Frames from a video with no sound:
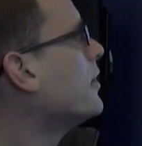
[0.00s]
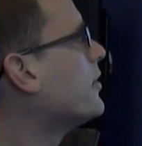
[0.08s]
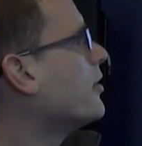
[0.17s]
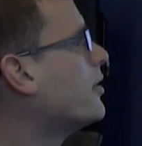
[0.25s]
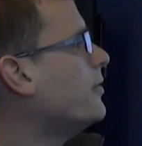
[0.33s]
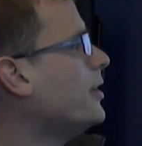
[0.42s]
this
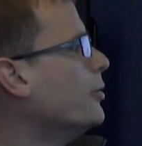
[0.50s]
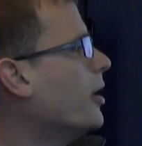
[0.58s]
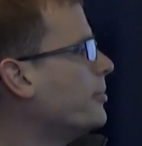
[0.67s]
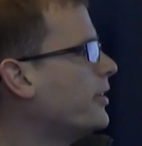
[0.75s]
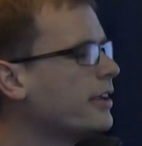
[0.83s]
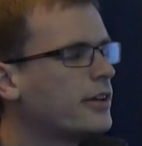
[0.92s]
is the View
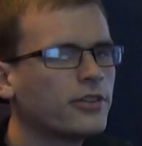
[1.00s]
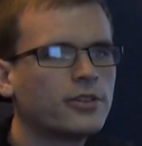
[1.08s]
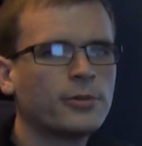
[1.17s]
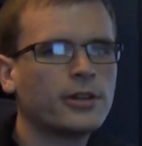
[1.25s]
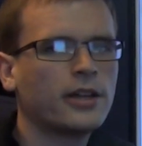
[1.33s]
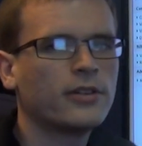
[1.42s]
Update
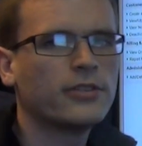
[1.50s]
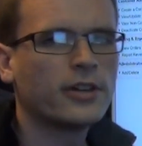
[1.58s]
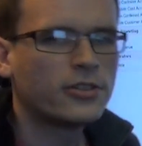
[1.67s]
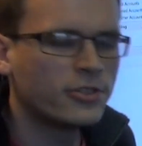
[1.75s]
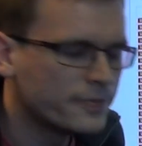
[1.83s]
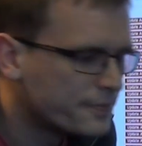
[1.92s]
Customer Account
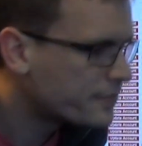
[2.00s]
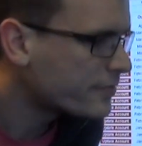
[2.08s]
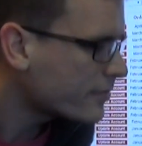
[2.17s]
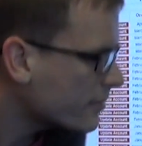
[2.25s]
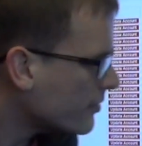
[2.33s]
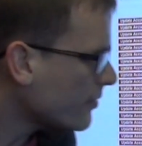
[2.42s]
section.
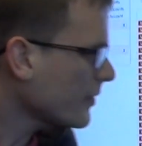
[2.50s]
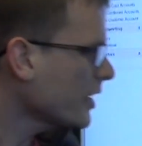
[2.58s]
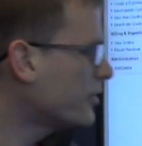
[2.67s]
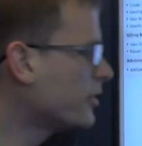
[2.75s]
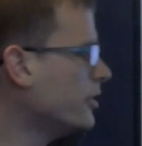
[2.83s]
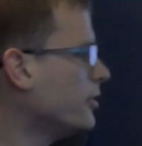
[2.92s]

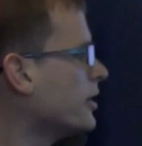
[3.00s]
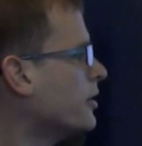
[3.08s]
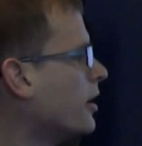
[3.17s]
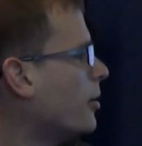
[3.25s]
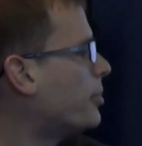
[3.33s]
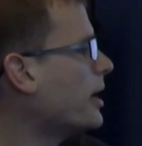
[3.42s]
So you
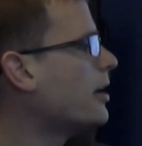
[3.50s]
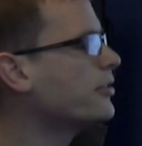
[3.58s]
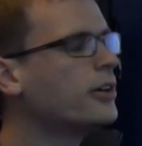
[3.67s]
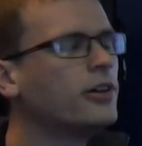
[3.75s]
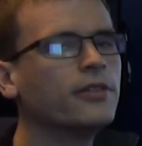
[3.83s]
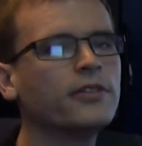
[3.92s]
can browse
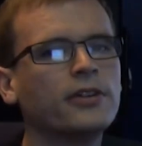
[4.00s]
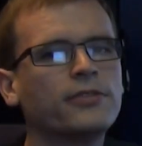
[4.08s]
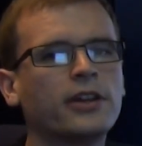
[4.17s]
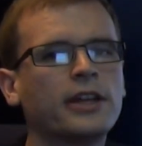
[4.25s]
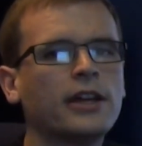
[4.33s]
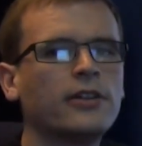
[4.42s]
all the
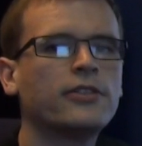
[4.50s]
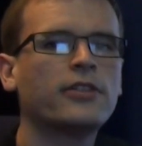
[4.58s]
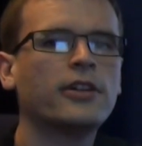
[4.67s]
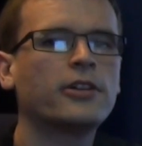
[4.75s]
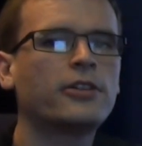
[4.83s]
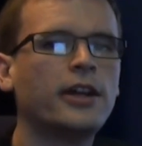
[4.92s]
different accounts
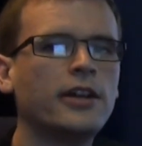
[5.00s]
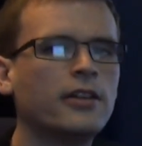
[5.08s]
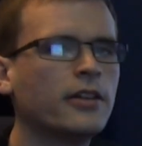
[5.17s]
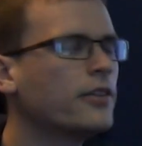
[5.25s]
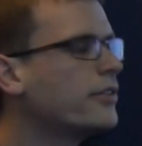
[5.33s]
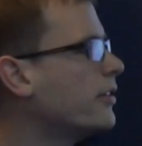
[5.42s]
that are created
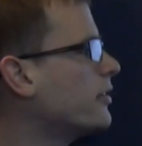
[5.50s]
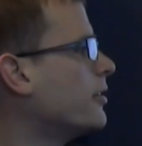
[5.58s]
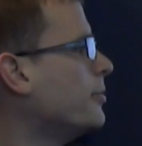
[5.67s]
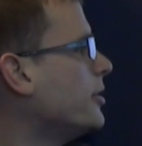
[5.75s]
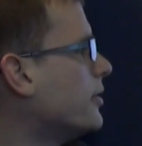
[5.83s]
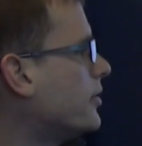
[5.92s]
on the
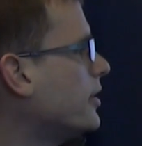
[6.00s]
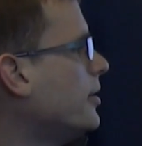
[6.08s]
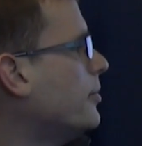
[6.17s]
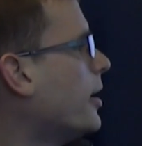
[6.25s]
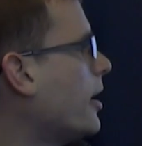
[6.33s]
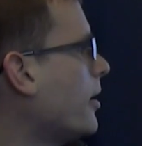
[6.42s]
system. You can see
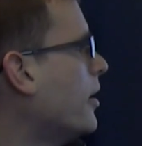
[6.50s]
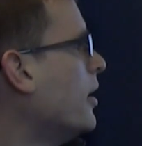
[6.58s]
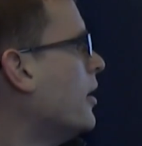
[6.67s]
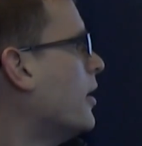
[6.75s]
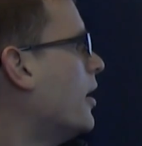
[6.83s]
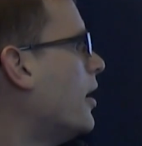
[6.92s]
by
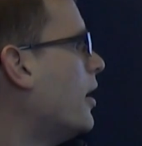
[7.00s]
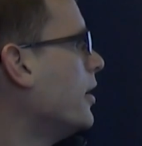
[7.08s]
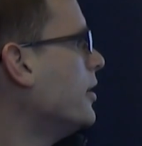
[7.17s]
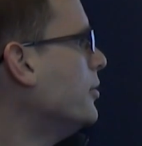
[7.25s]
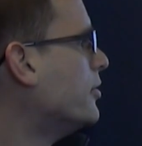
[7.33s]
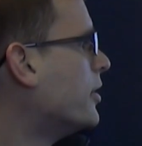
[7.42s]

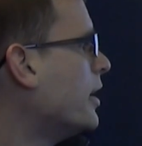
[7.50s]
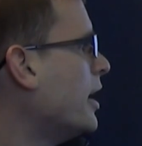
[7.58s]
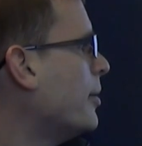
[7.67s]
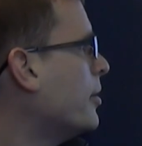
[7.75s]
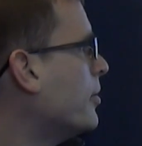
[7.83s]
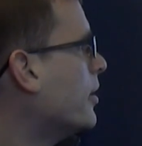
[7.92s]

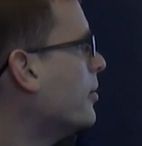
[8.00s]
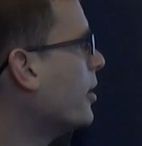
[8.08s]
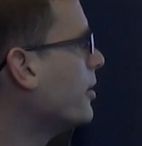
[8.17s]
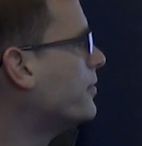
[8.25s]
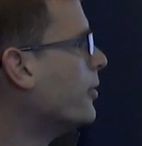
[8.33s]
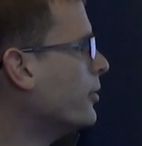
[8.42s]
username and
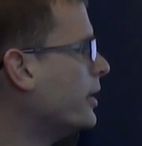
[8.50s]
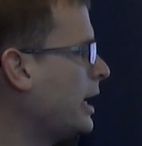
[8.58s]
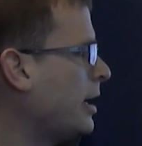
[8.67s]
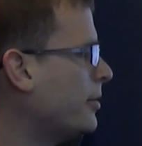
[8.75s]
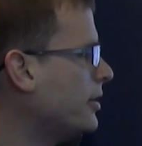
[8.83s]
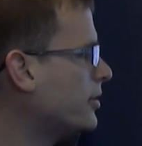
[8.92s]
by full
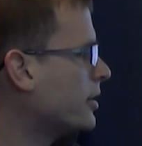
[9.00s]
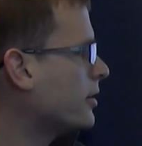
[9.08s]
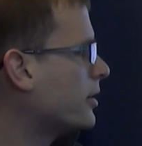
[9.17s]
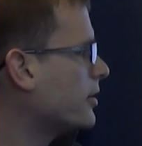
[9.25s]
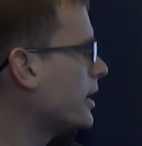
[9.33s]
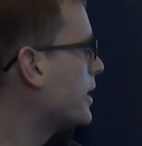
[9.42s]
name, and you
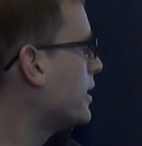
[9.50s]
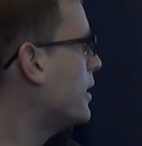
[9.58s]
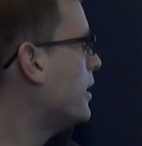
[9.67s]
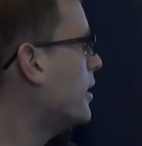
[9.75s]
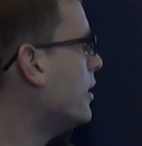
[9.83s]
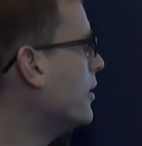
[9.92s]
can click
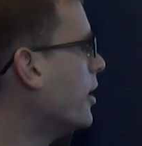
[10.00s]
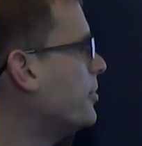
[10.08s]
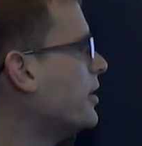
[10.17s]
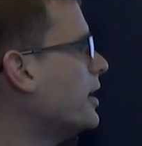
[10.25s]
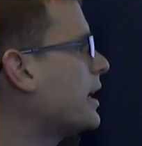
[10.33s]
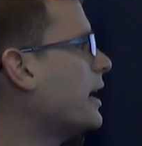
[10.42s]
on
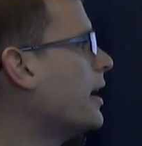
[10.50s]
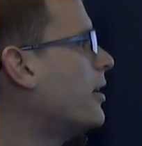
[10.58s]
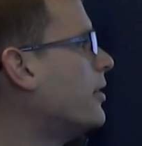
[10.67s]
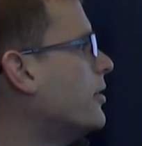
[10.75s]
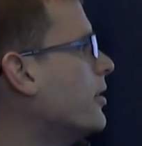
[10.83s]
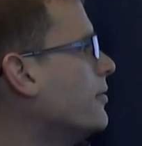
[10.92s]
Update
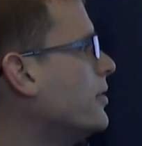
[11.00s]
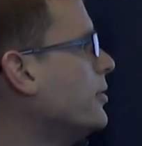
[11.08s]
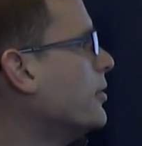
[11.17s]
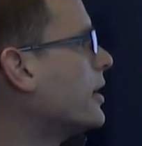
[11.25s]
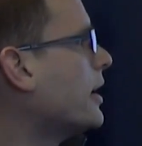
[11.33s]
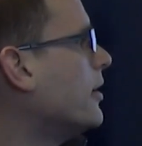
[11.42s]
Account or on
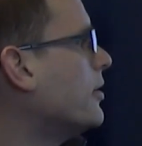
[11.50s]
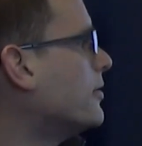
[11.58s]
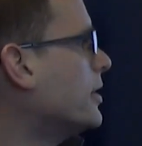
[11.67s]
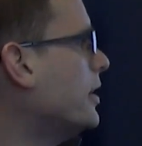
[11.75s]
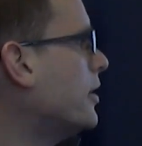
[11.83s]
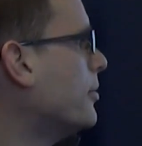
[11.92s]
View Account
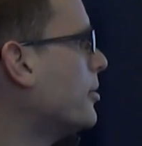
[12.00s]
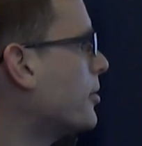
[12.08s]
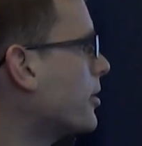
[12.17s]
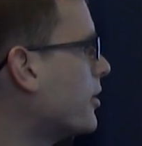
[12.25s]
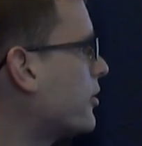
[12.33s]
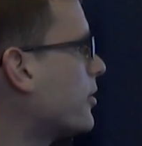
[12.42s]
over here, but
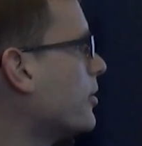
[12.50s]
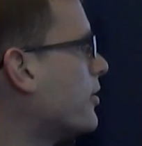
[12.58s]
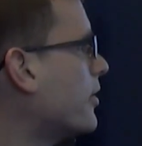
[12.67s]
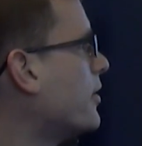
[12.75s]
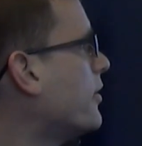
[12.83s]
we're going to scroll to the